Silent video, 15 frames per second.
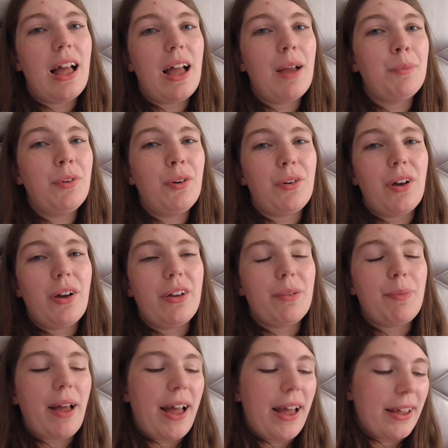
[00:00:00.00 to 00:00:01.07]
I'm not
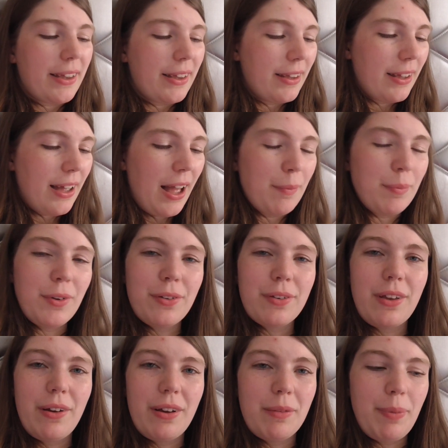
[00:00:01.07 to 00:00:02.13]
going back. I'm
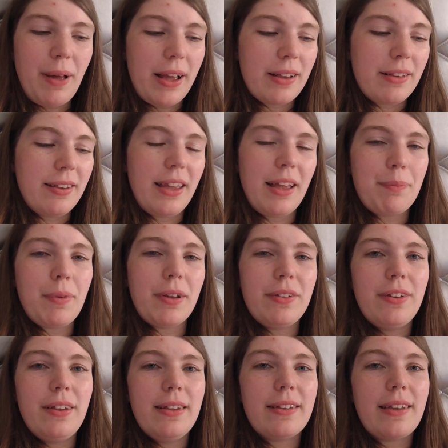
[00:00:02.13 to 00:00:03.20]
not going back to get my
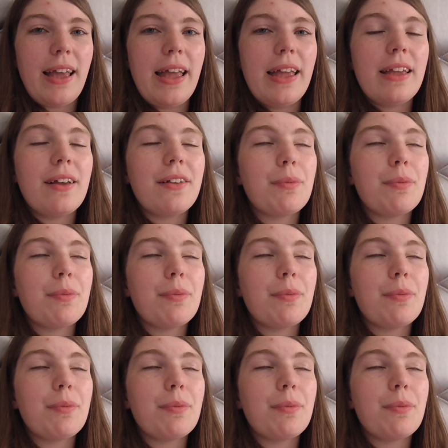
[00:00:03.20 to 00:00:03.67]
cheesecake.